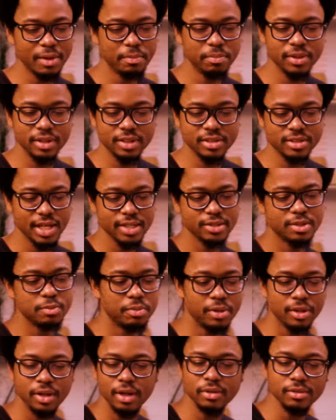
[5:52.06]
I put a slice of
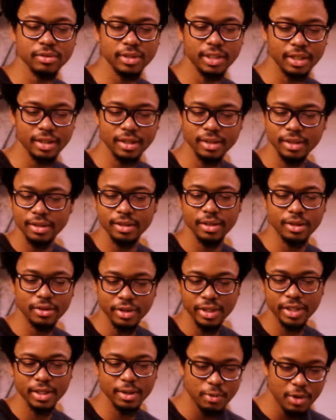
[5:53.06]
bologna, you know,
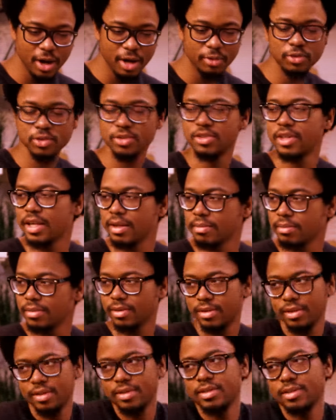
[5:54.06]
in a waffle shape,
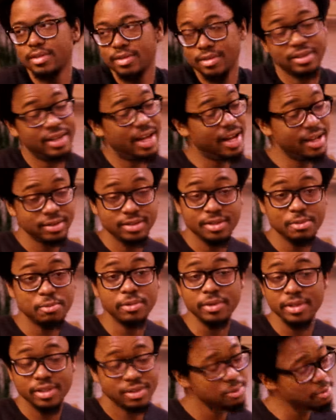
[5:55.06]
it's, it's, a,
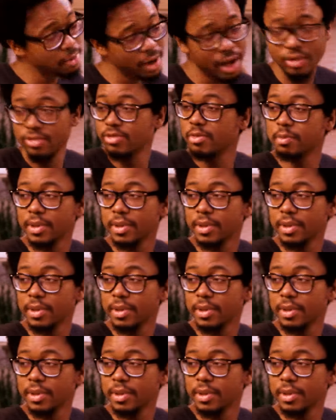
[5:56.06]
it's a waffle